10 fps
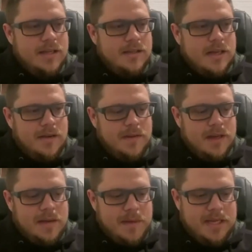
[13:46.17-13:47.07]
And
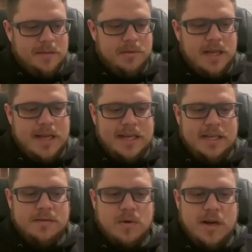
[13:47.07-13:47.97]
I make a
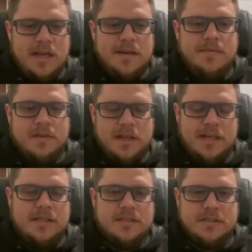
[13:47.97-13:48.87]
black and red
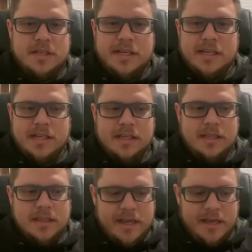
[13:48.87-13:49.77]
flaked
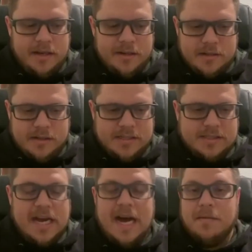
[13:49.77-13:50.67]
jig that
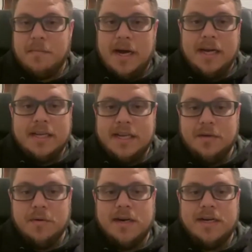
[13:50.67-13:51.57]
is dynamite
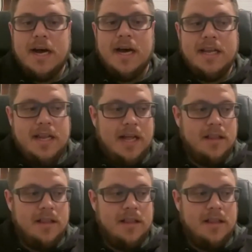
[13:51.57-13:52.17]
anywhere at night,